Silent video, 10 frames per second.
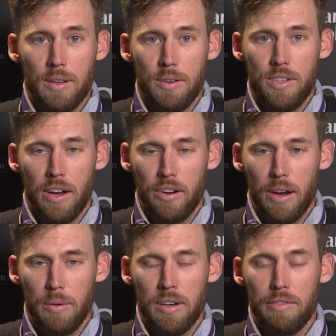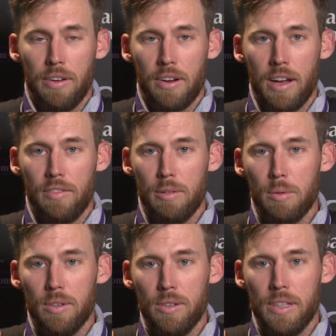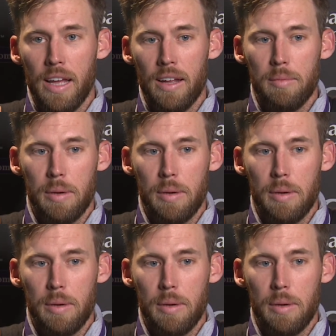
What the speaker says: when I was younger. I wouldn't have felt comfortable doing that.